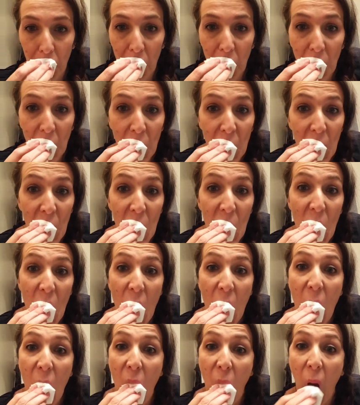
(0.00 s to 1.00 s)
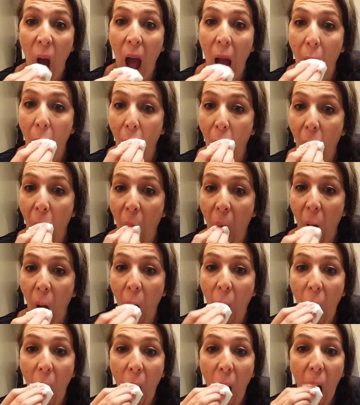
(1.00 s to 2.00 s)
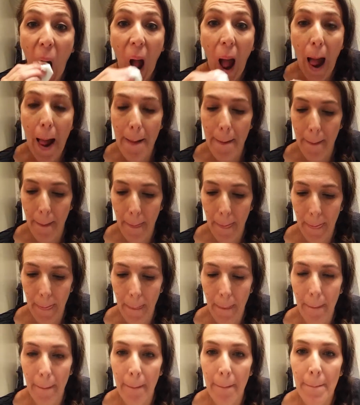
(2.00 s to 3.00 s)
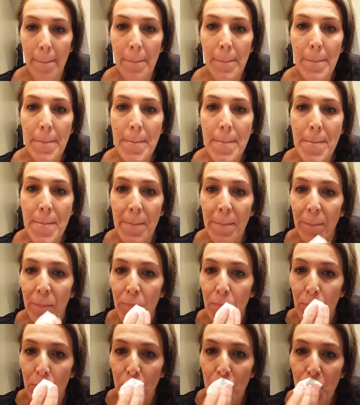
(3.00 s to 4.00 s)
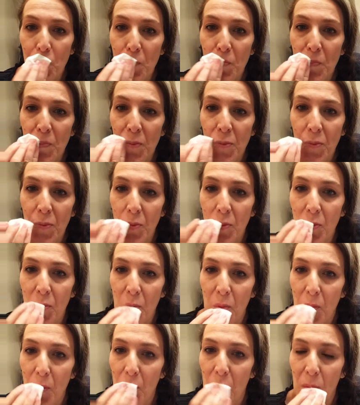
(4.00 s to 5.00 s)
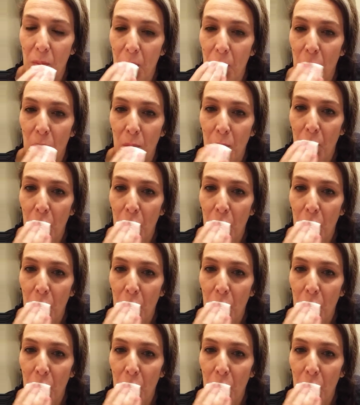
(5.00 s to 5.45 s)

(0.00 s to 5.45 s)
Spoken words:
Nobody speaks.